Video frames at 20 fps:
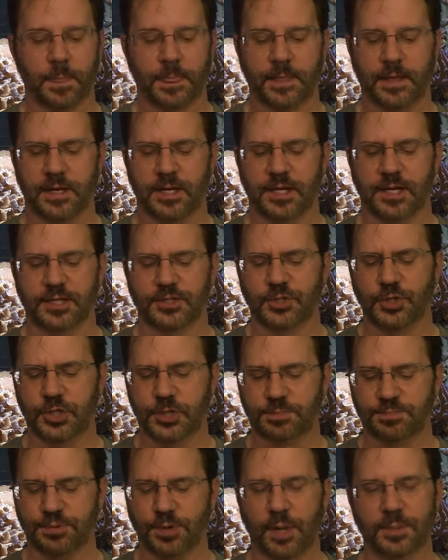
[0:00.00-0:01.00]
Uh, you
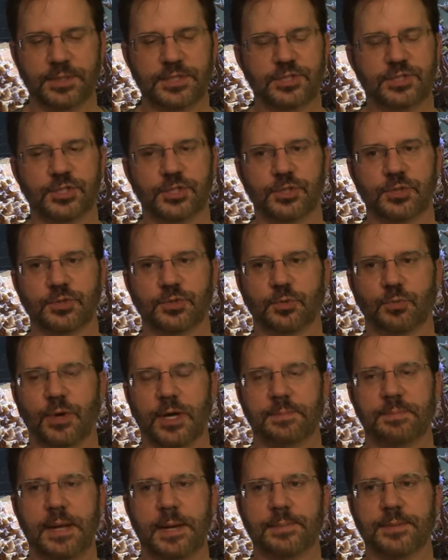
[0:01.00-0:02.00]
could probably do the
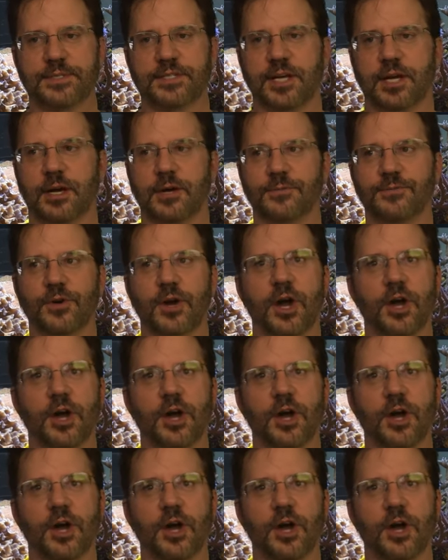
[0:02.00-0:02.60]
wet paper towel for